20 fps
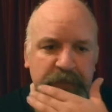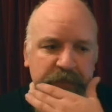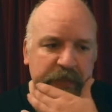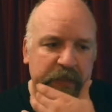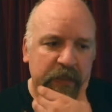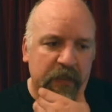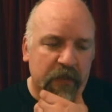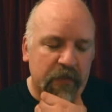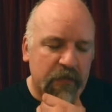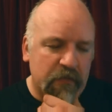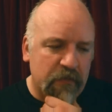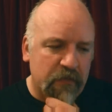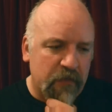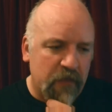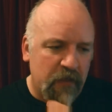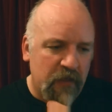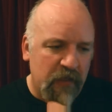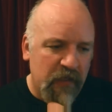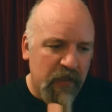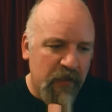you know,
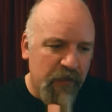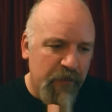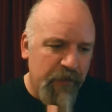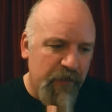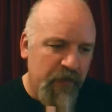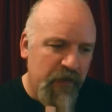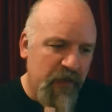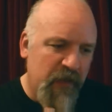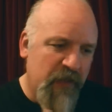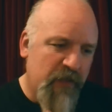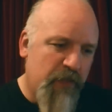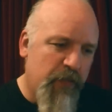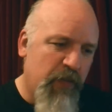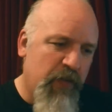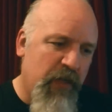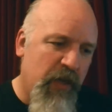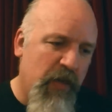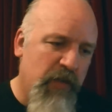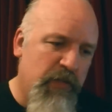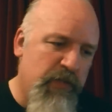um, it's
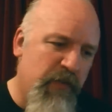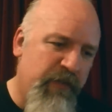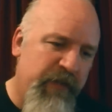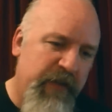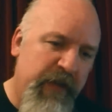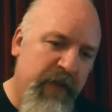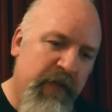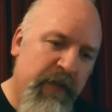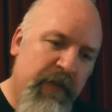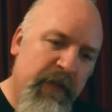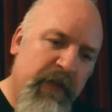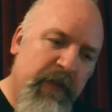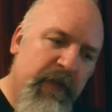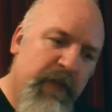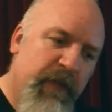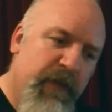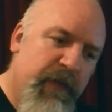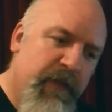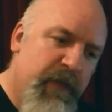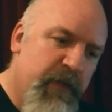what goes with it.
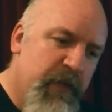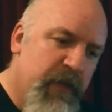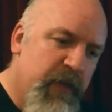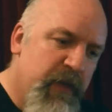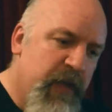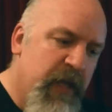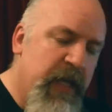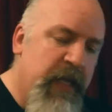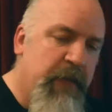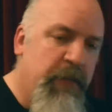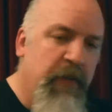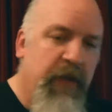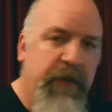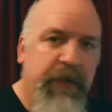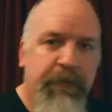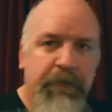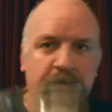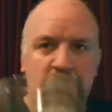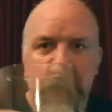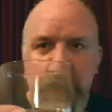Anyway,
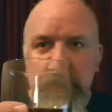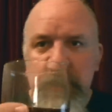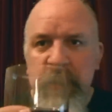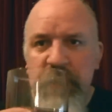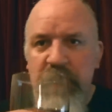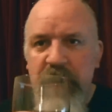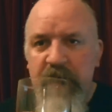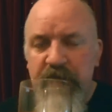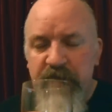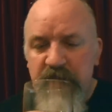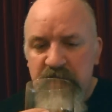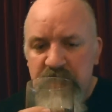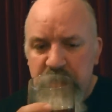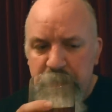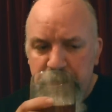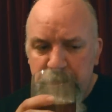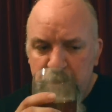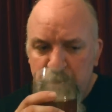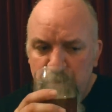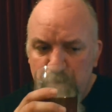let's have another
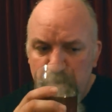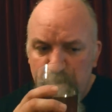sip.